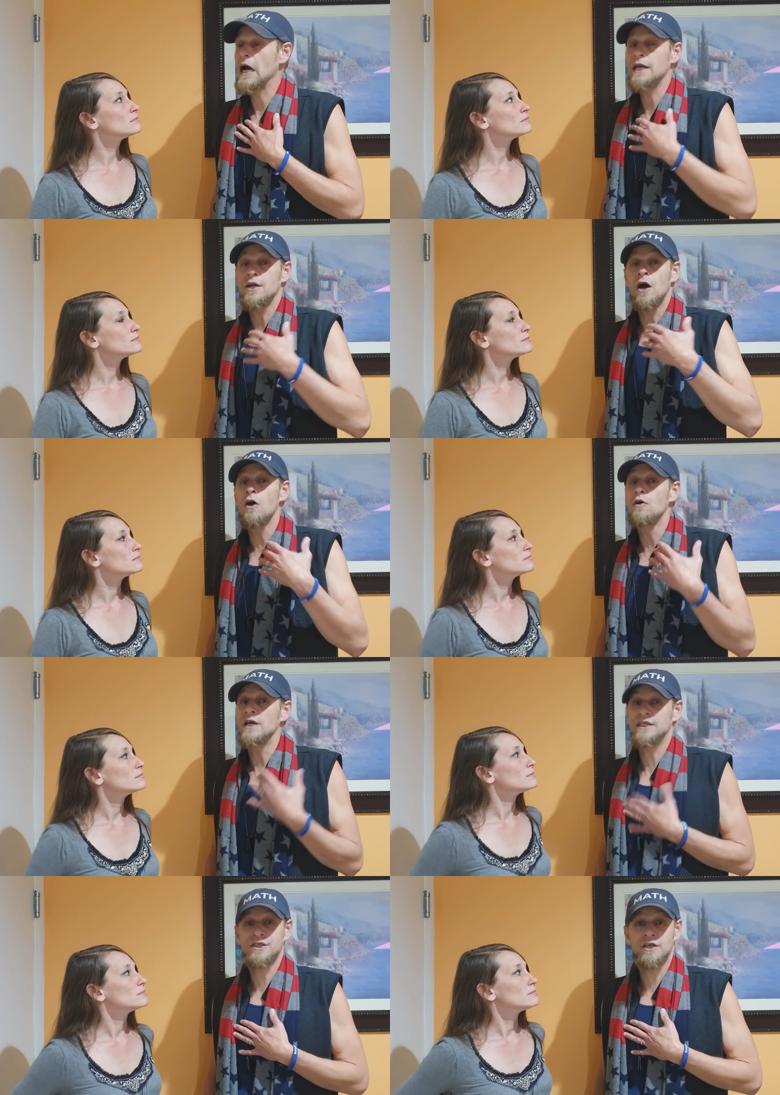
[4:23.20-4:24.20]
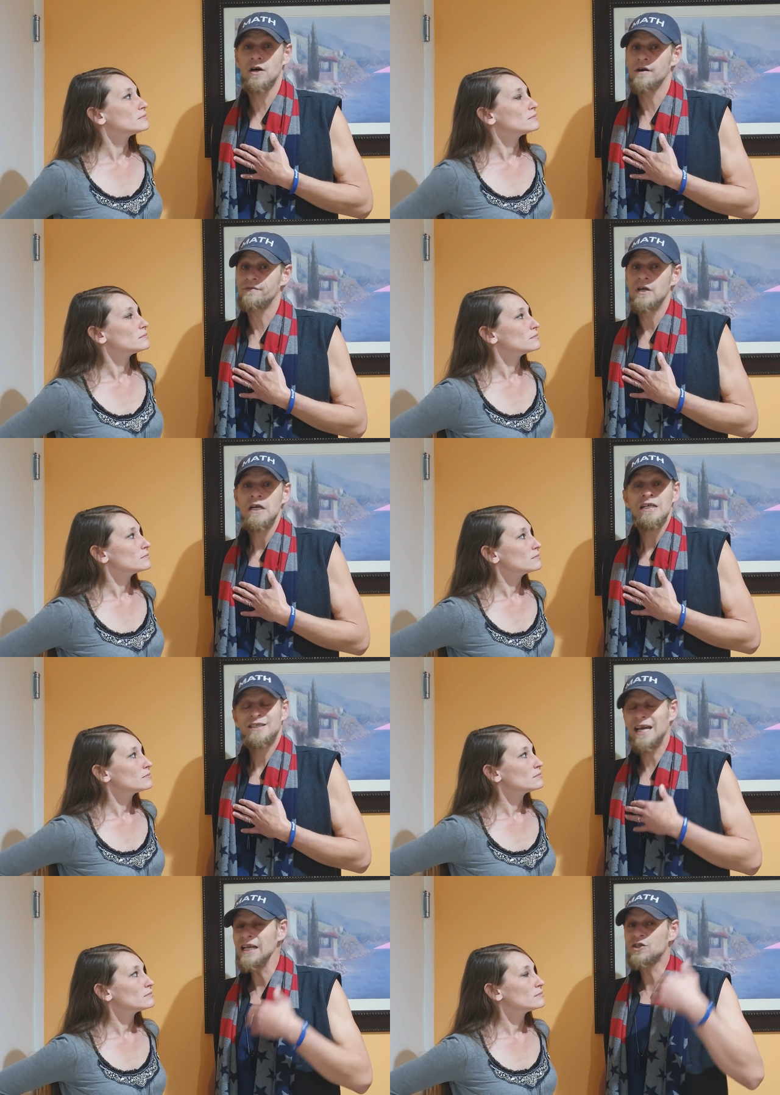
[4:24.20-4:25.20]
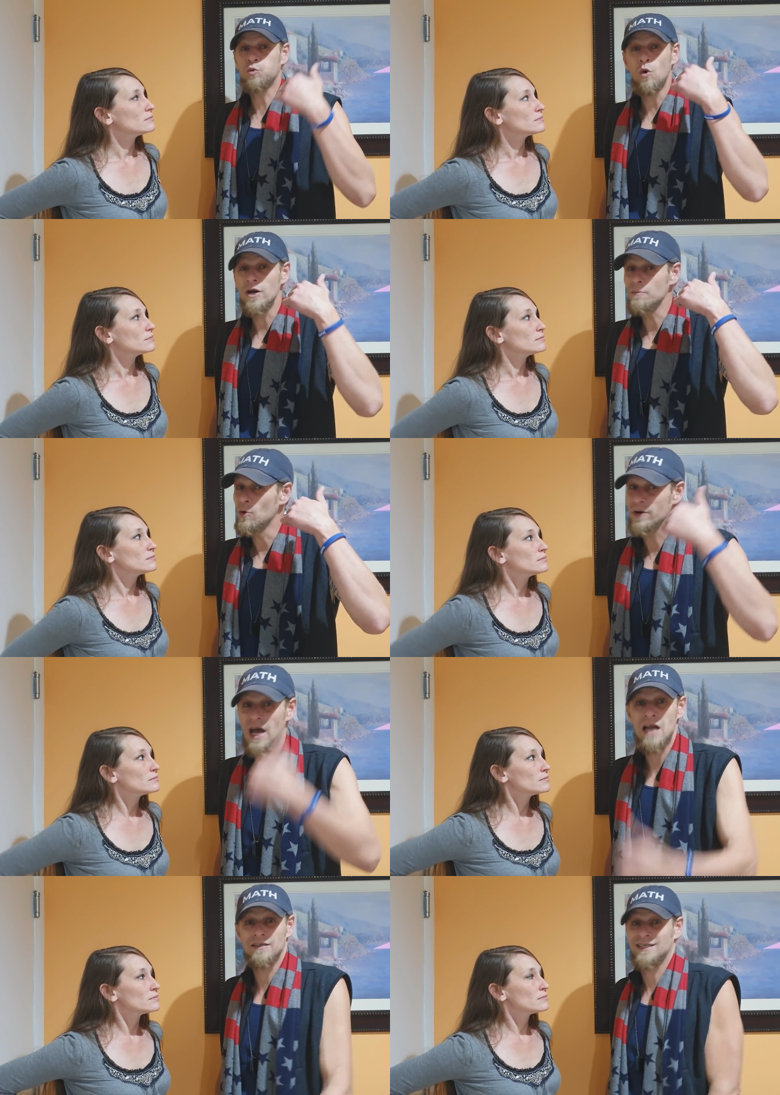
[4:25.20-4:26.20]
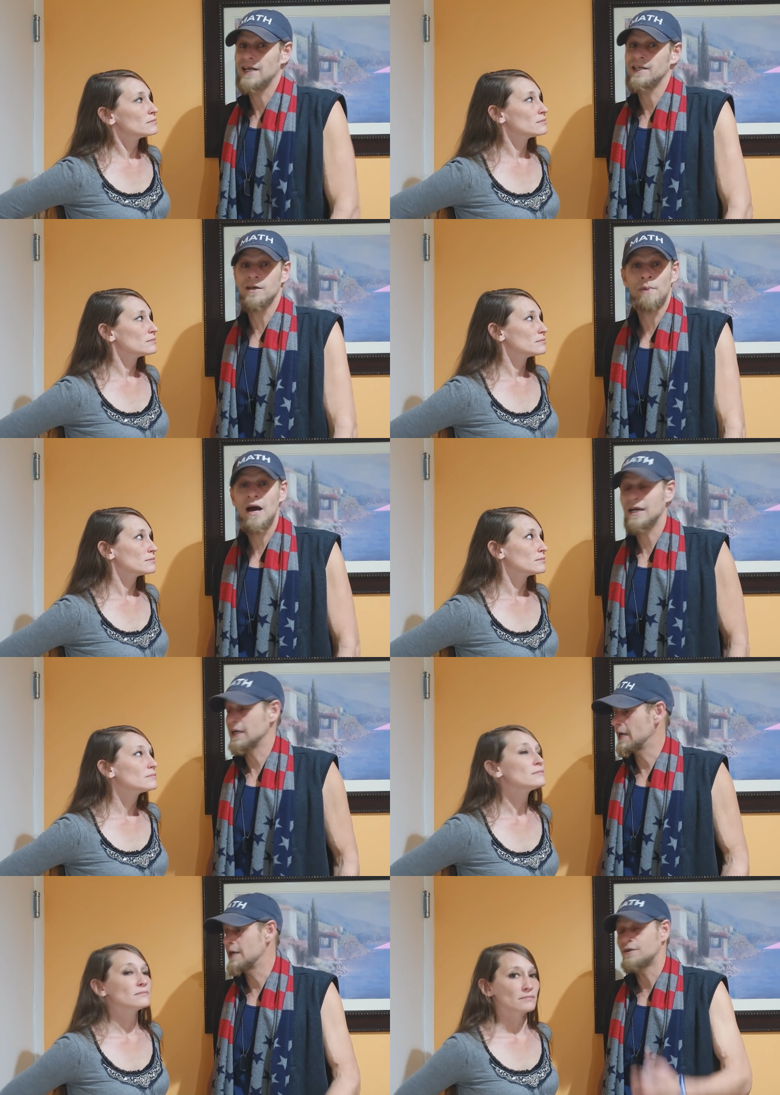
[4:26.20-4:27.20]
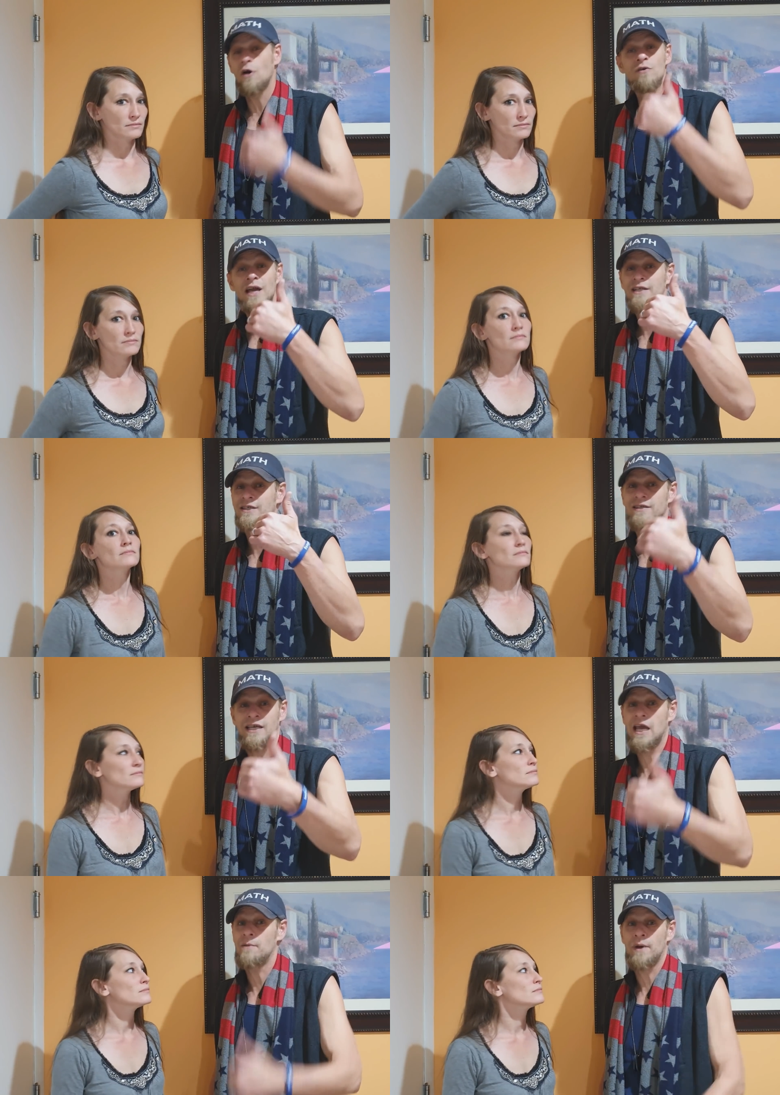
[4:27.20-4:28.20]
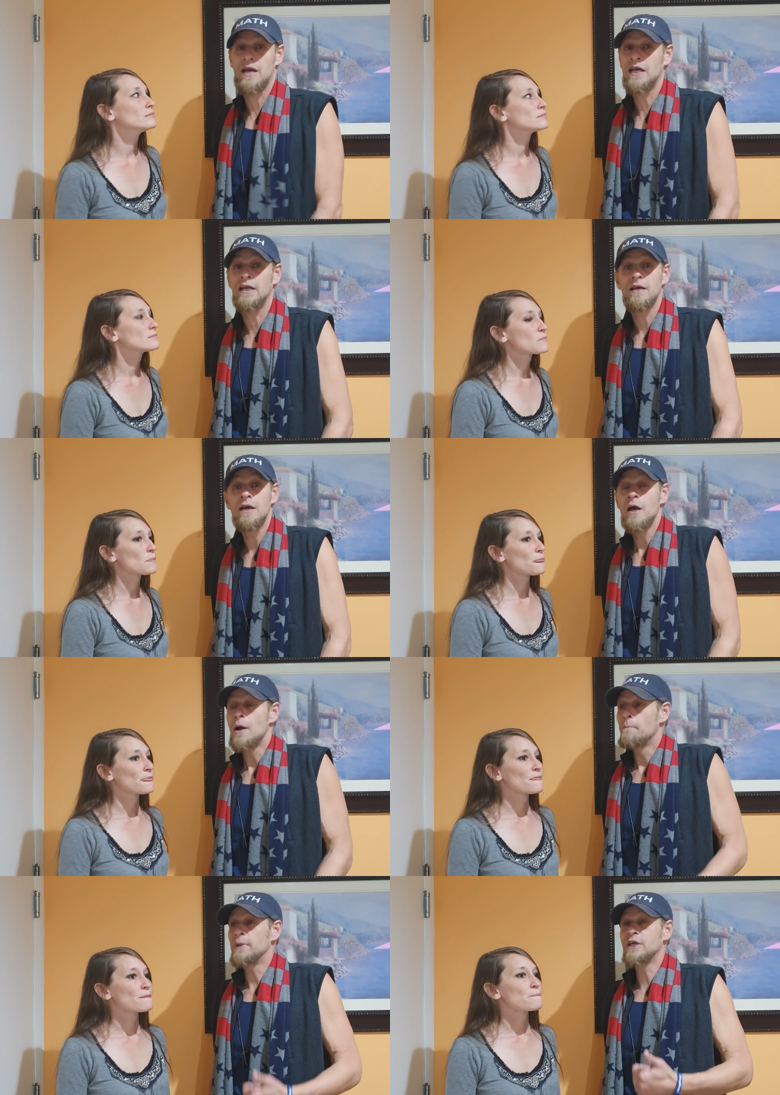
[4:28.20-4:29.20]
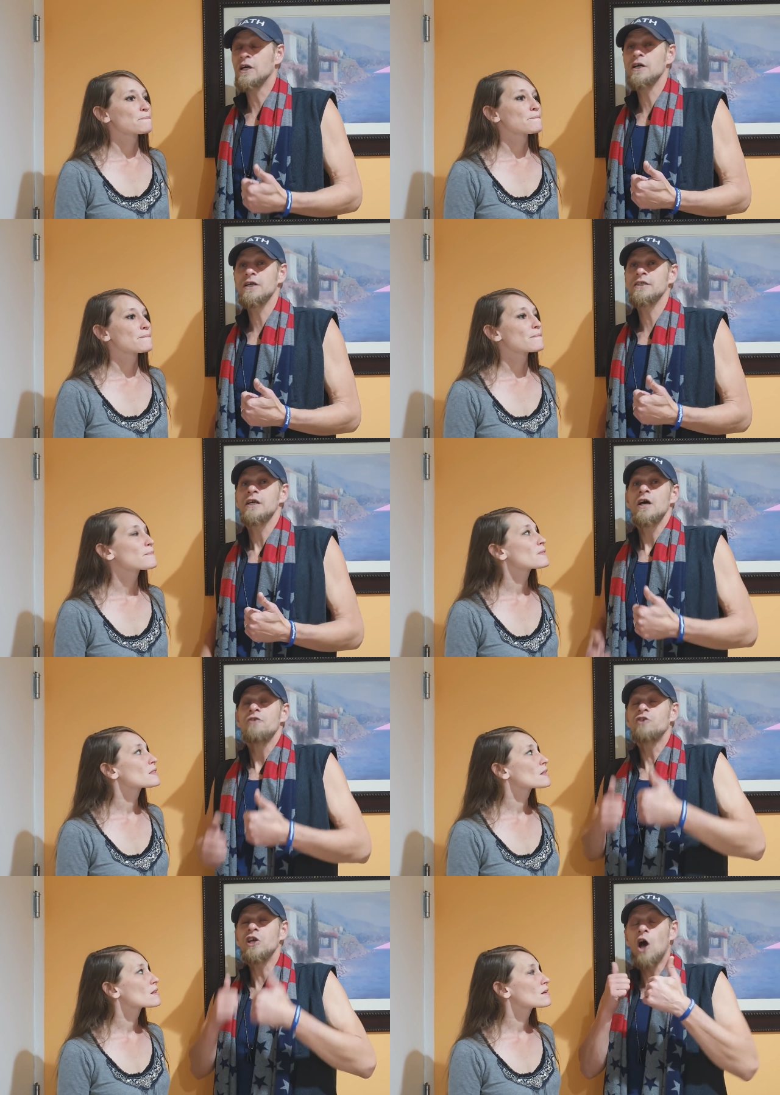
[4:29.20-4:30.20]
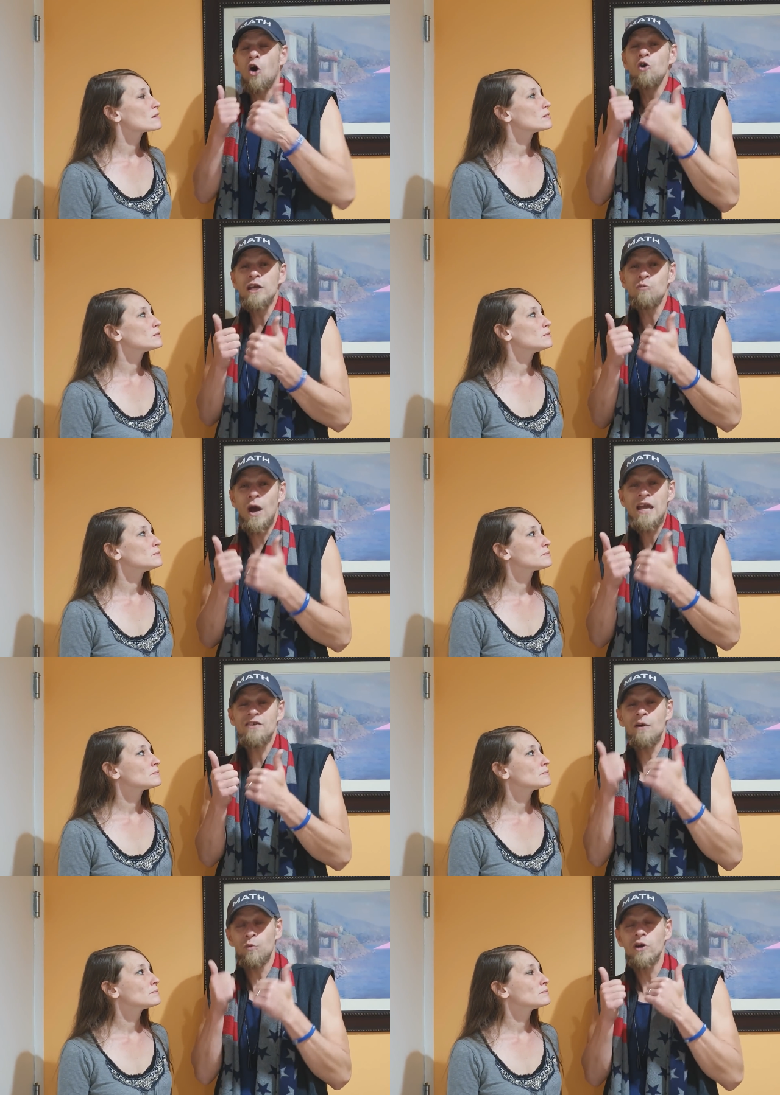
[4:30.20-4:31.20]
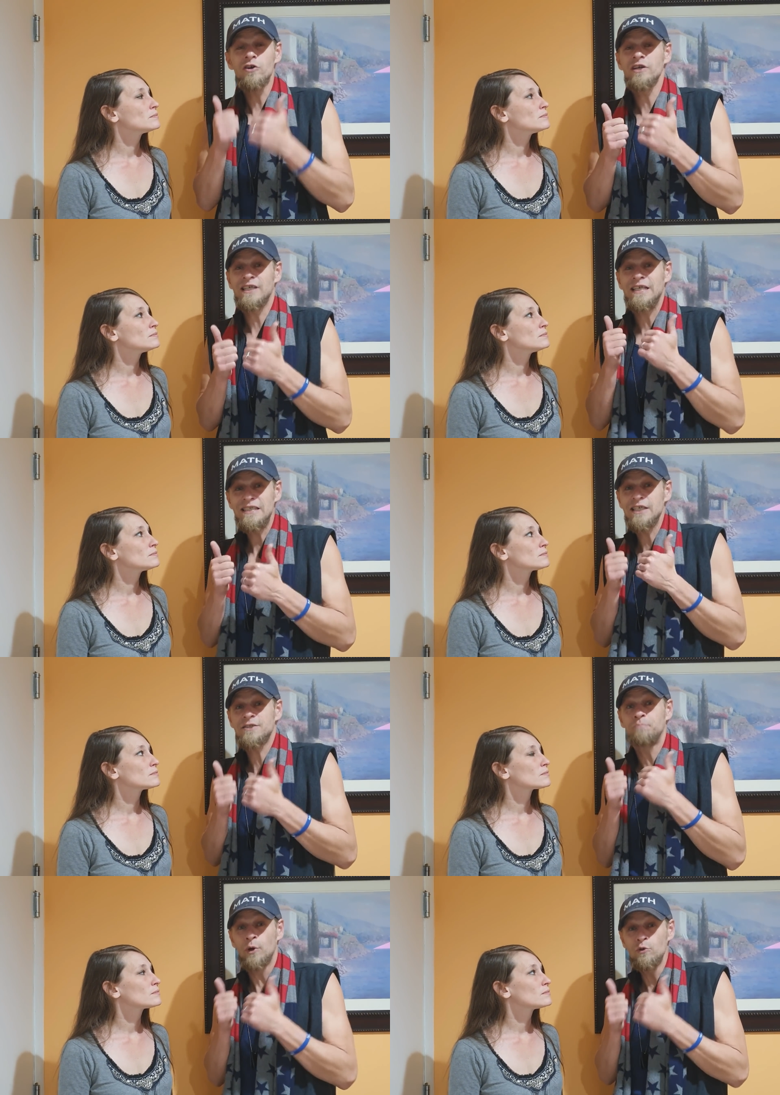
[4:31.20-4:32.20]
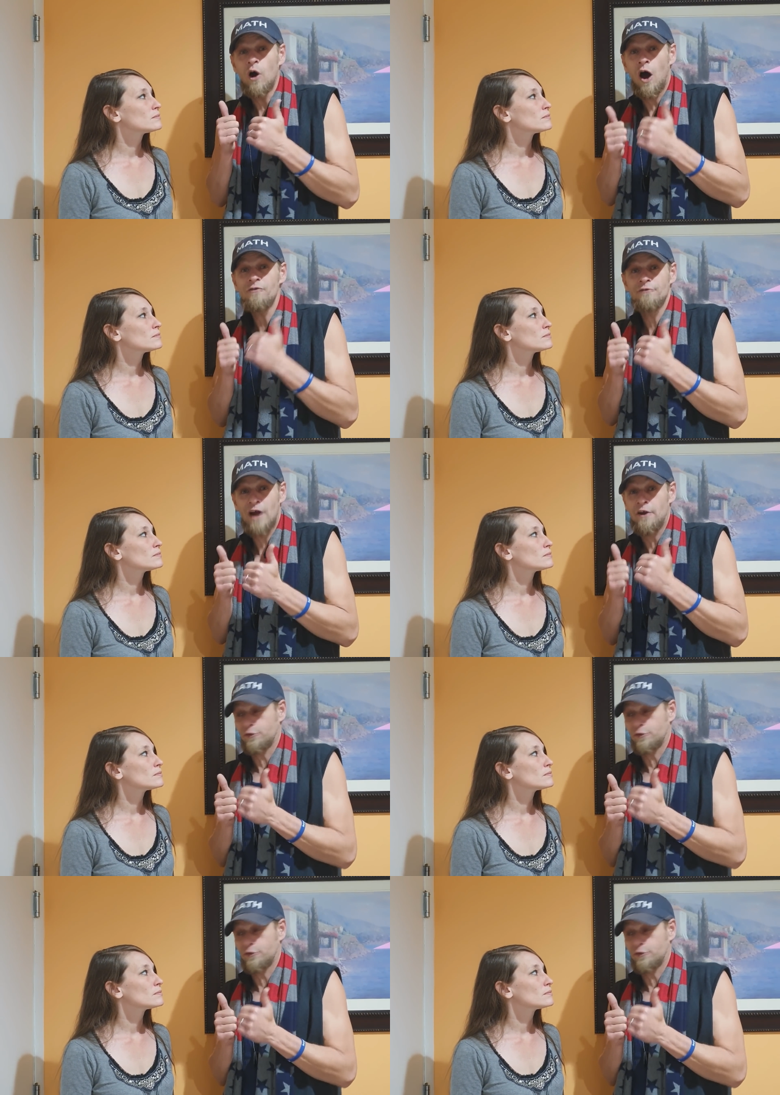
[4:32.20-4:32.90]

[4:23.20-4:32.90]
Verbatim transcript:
Speaker 1: I know it's tough. Take 20 more dollars out of your pocket and donate to the campaign. Because the only way that we're going to get this boot off of our